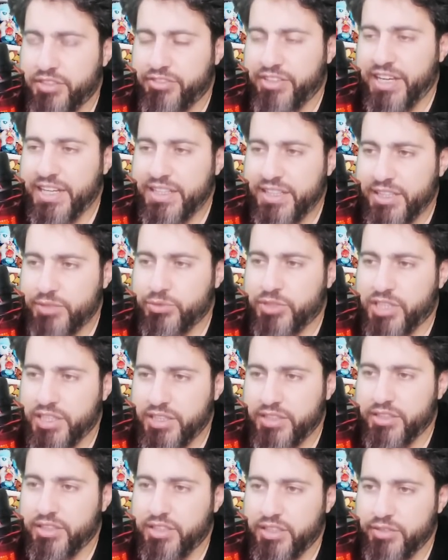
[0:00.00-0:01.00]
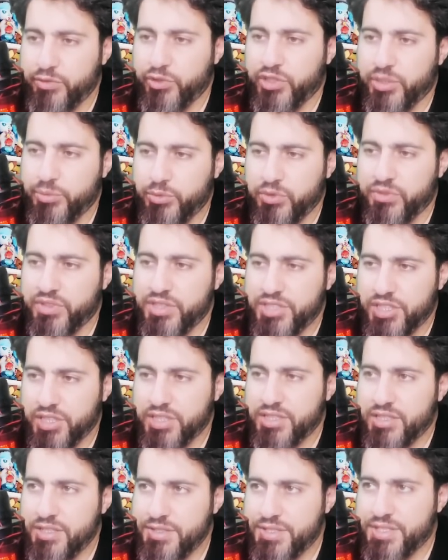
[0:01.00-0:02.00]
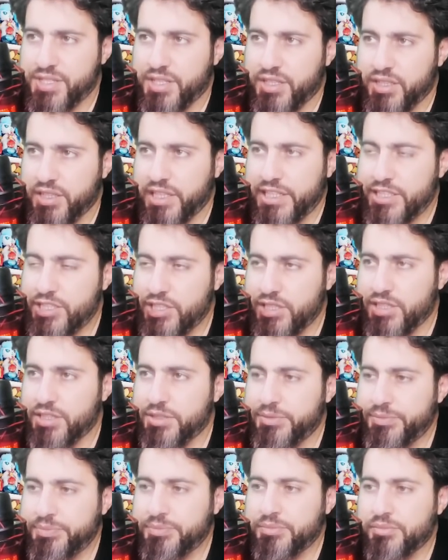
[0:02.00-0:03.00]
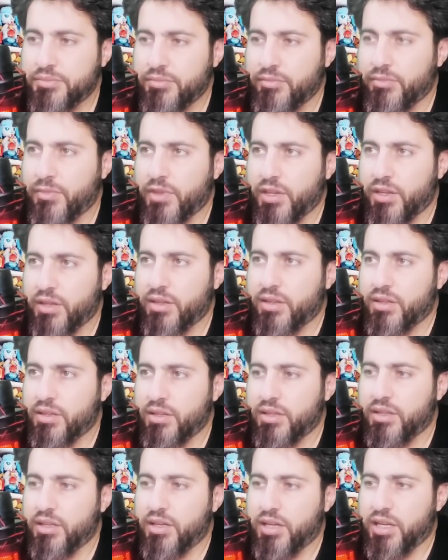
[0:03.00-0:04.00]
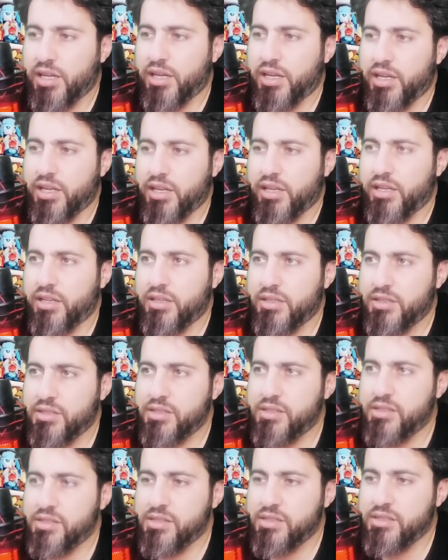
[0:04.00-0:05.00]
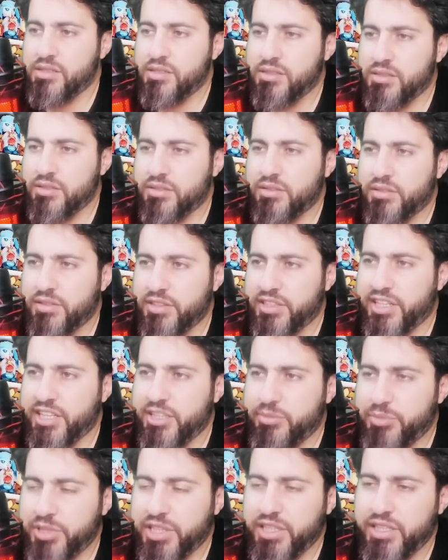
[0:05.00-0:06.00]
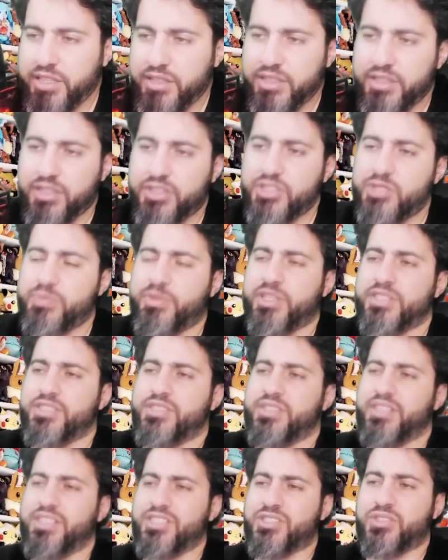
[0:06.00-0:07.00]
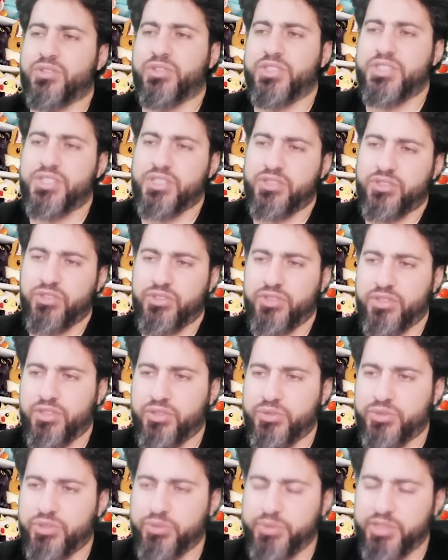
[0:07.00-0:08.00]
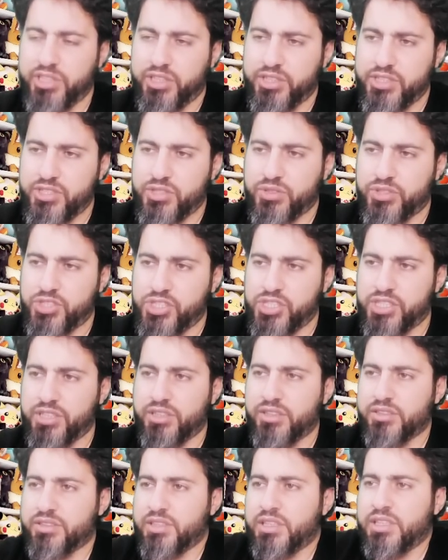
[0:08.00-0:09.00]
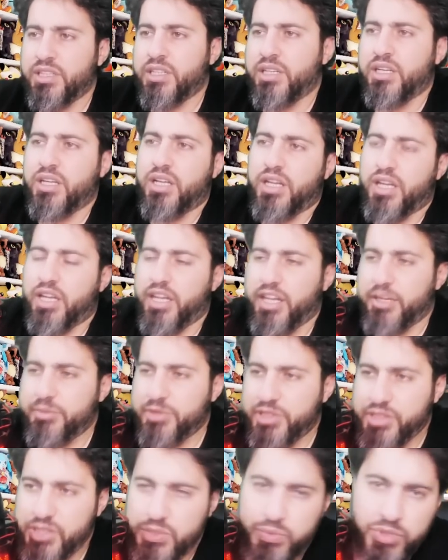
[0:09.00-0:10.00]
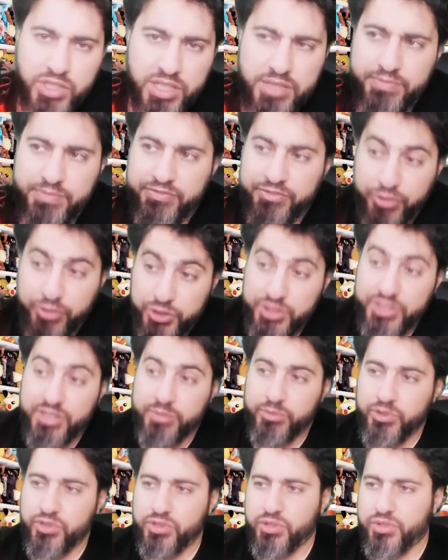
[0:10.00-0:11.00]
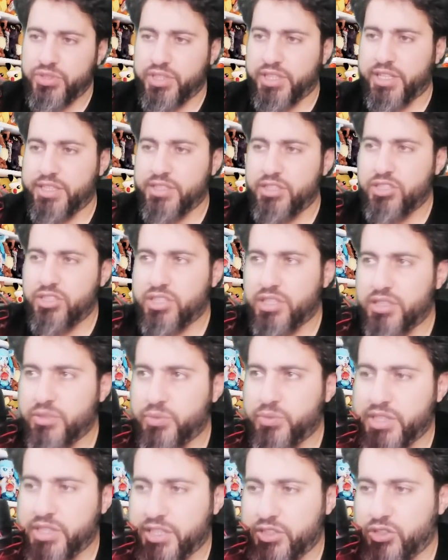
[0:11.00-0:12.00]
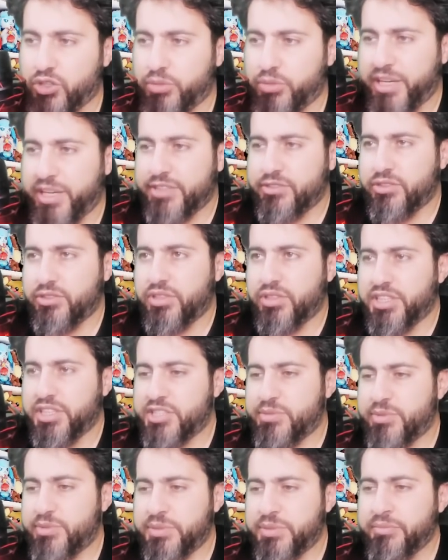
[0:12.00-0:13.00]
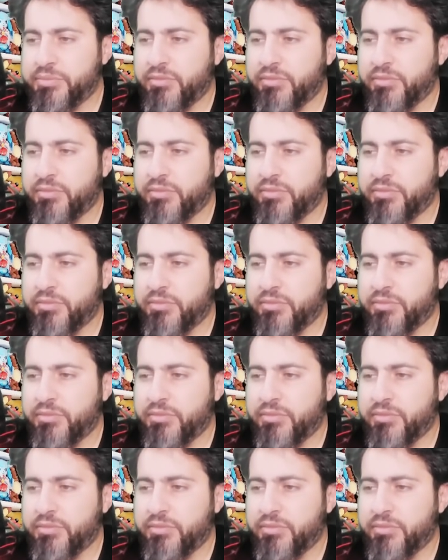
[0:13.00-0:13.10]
The fact that we can leave with a move is just insane, actually. They bring in the Dunsparce. There is no reason to throw, to be honest, or shield. Because we just force them to throw their energy, and then we can go back to Diggersby.